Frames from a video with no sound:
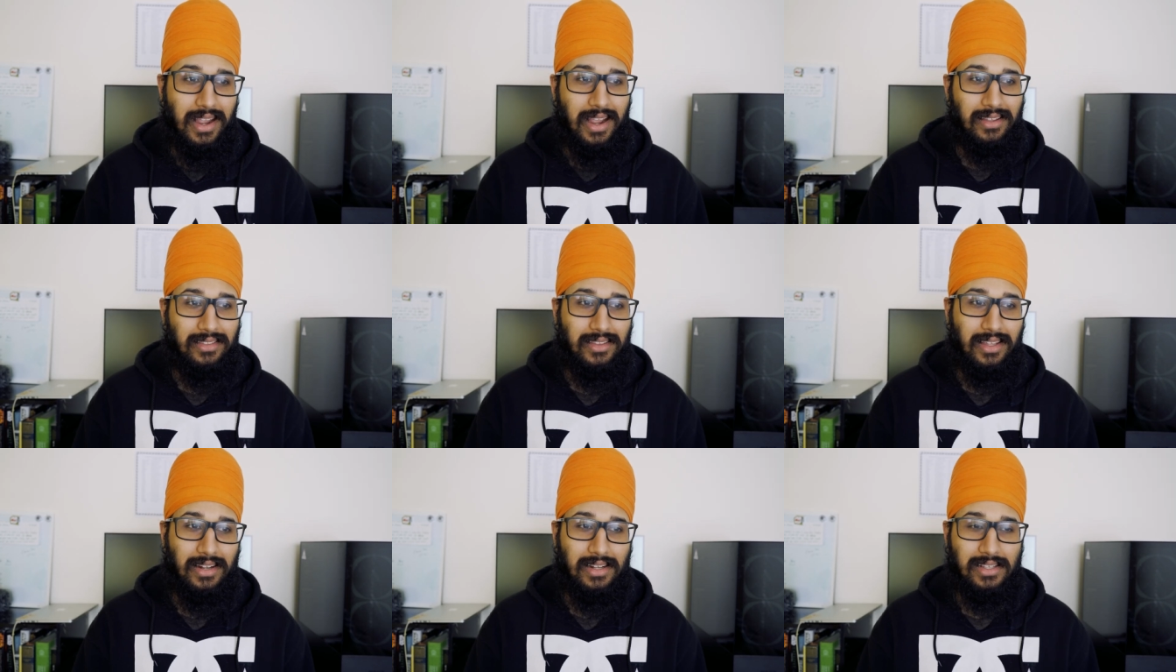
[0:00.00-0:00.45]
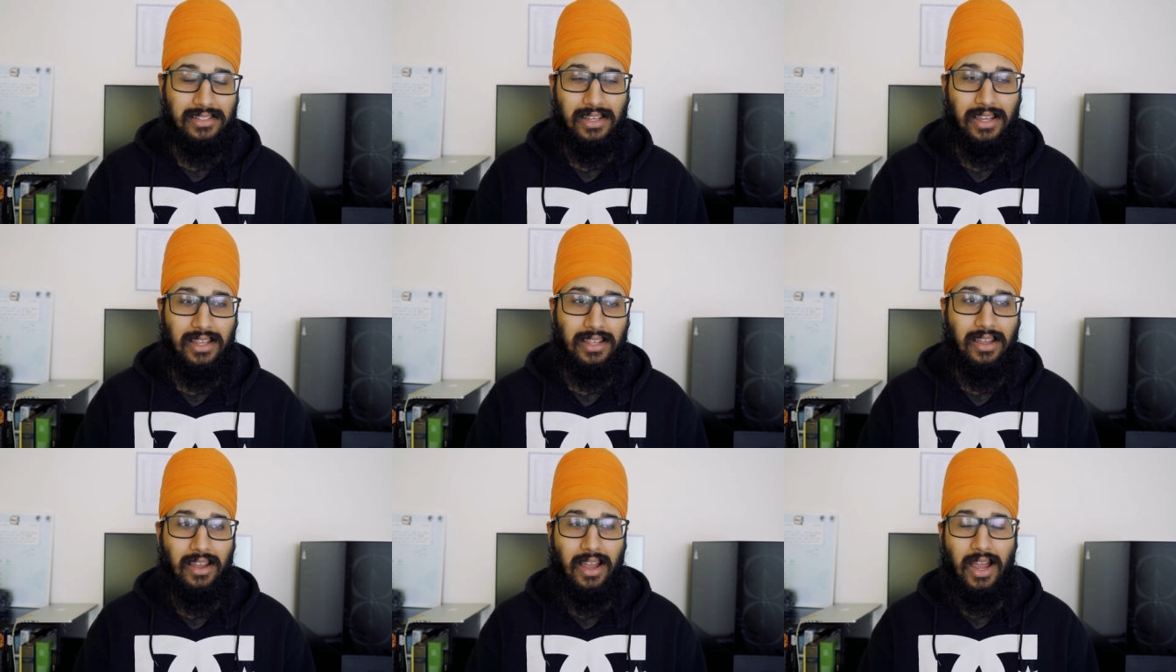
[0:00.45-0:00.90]
and then he's
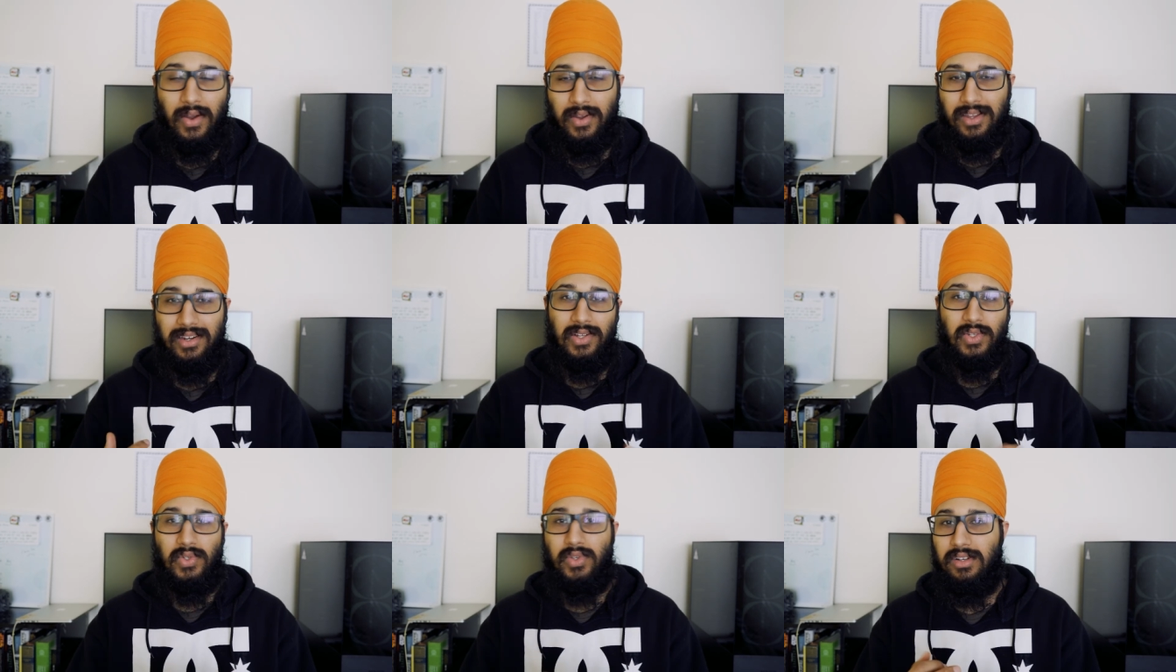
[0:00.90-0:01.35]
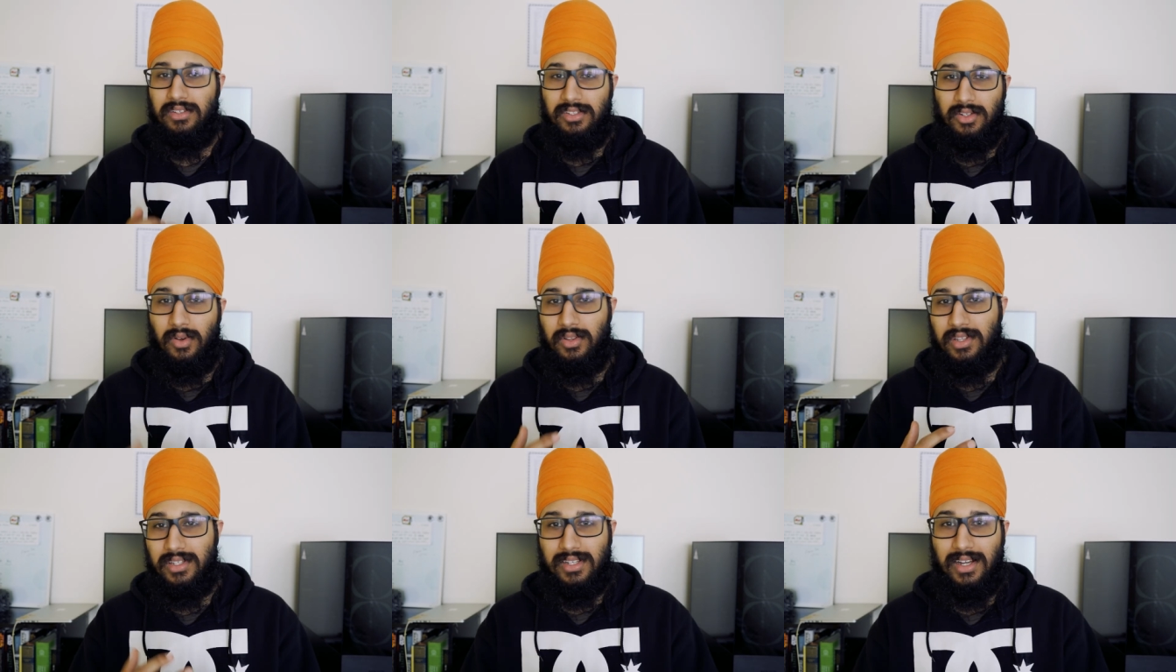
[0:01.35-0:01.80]
like, how can I trust
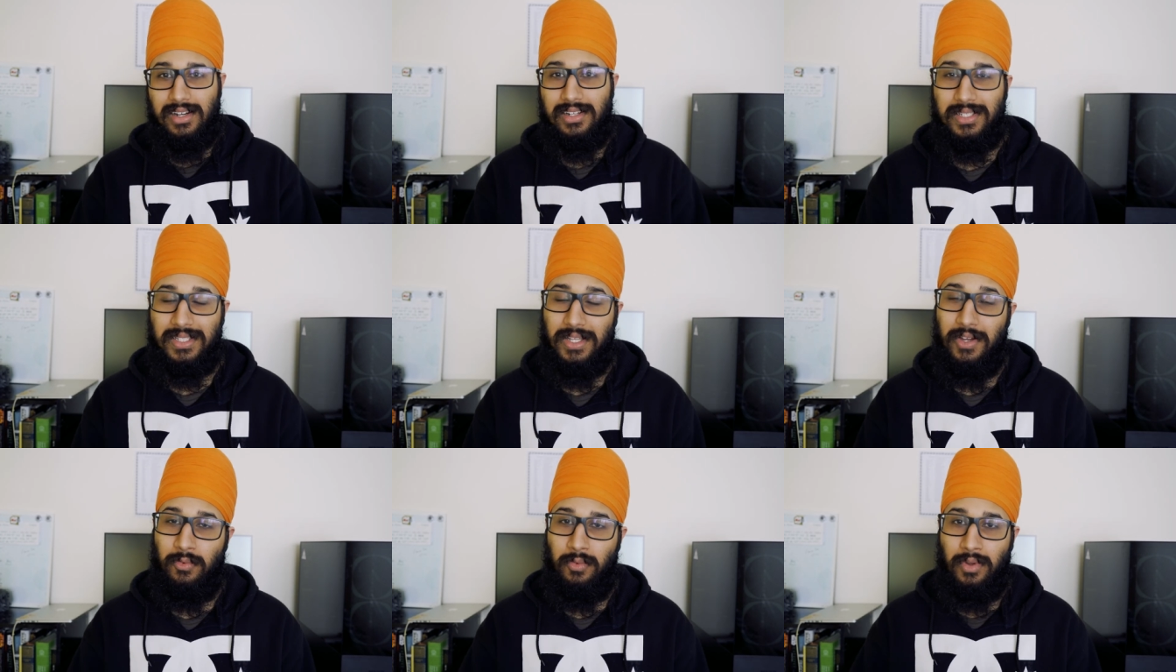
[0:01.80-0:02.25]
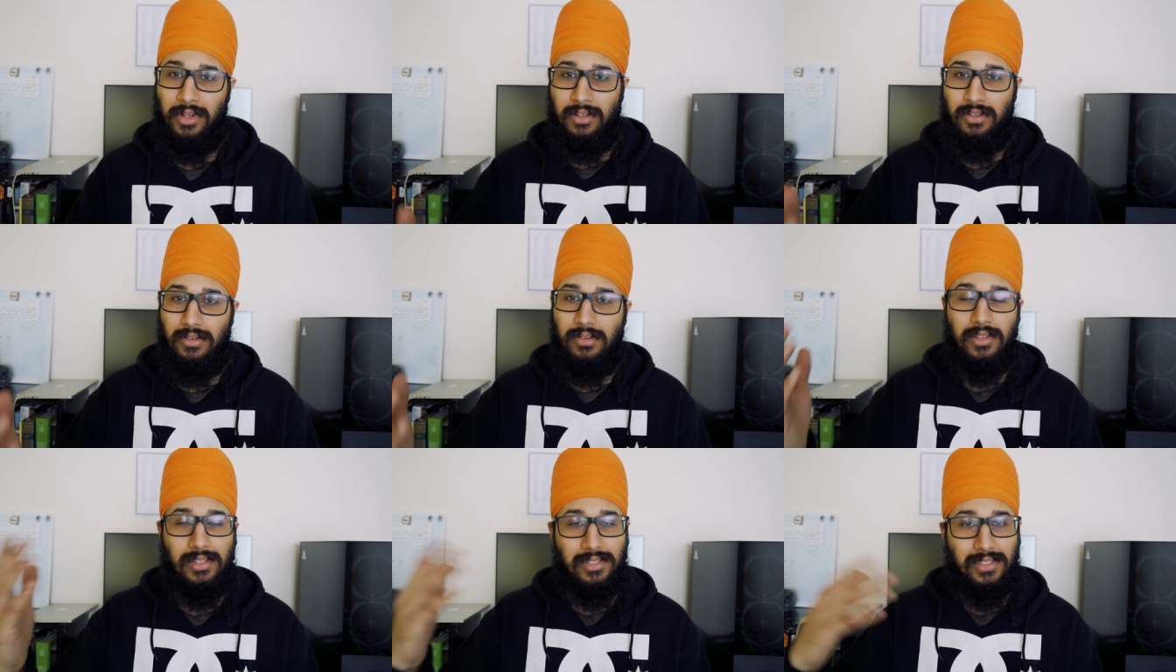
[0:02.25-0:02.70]
you? All this kind of stuff
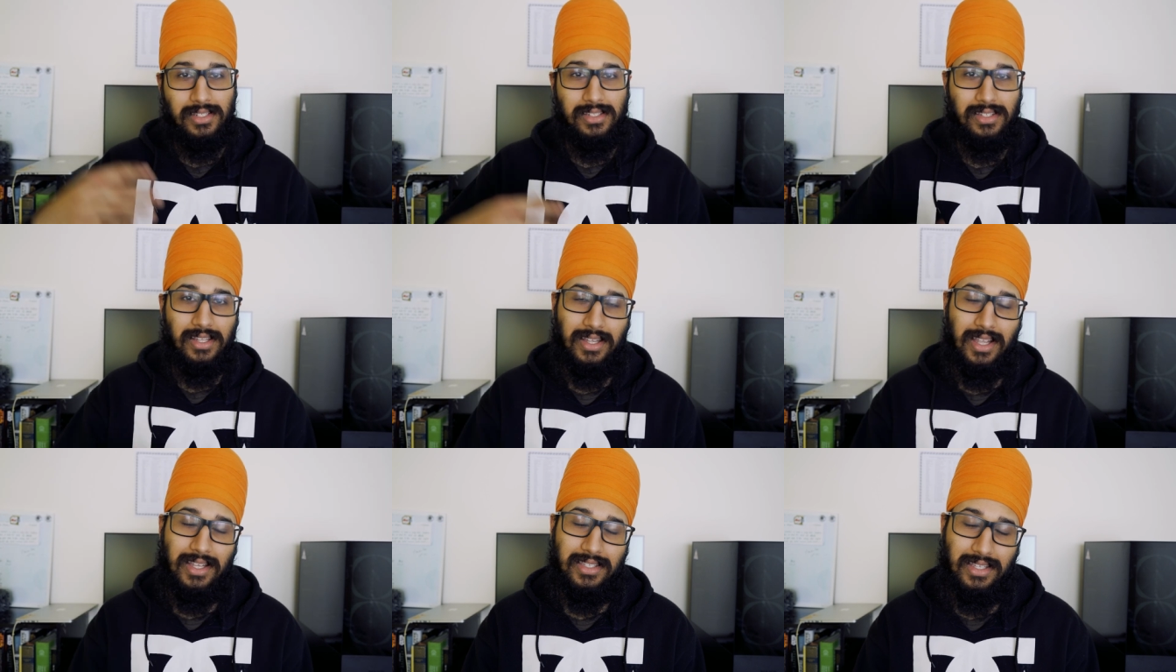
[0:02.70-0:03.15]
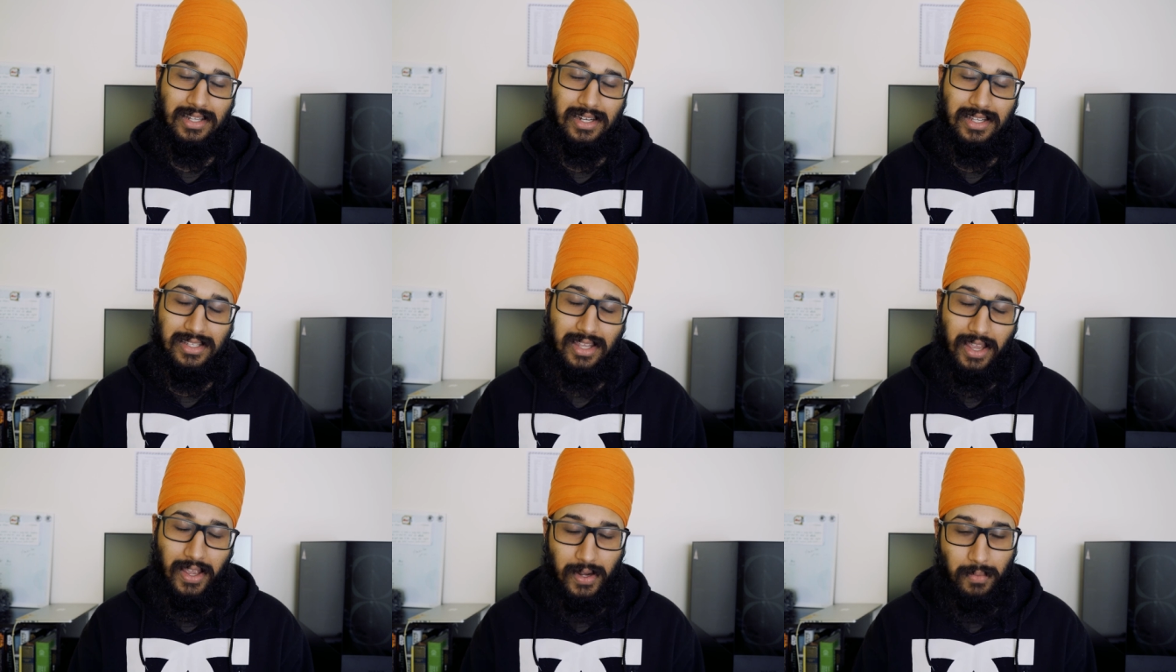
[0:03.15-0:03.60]
when the sister gets in
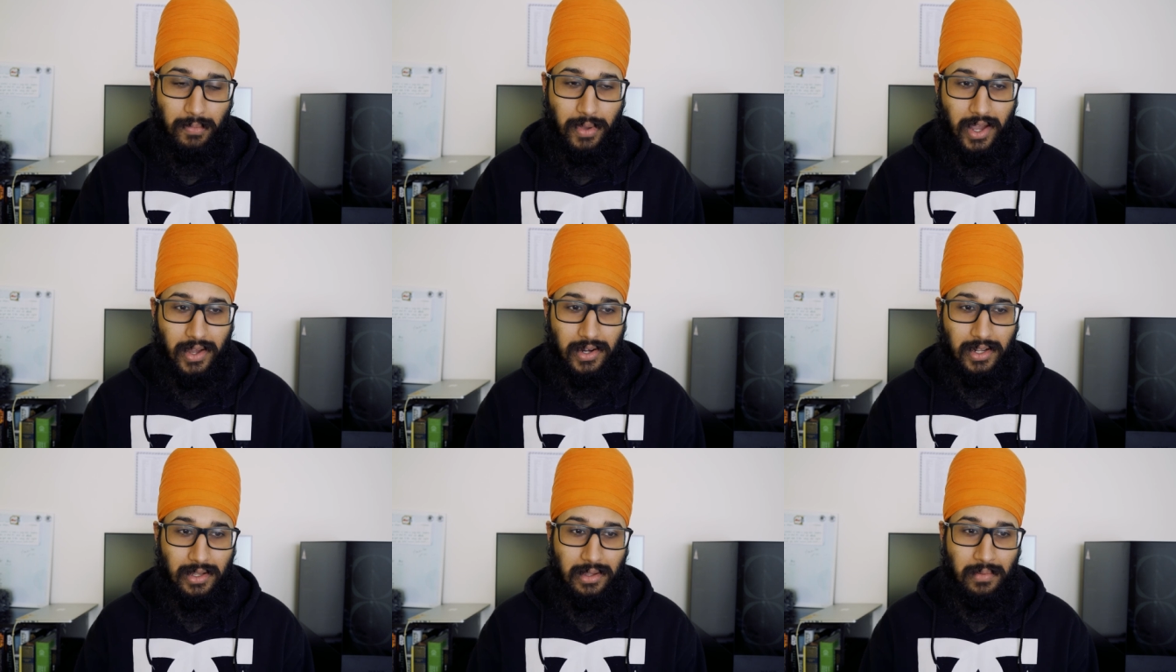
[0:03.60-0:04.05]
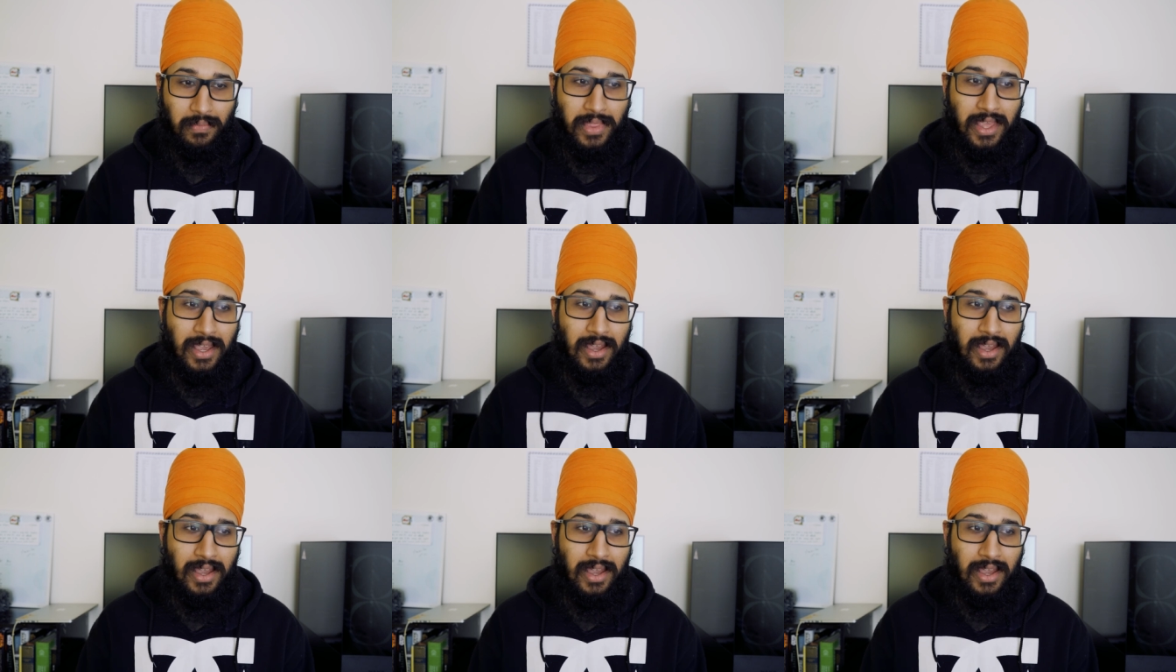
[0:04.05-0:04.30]
his head about it.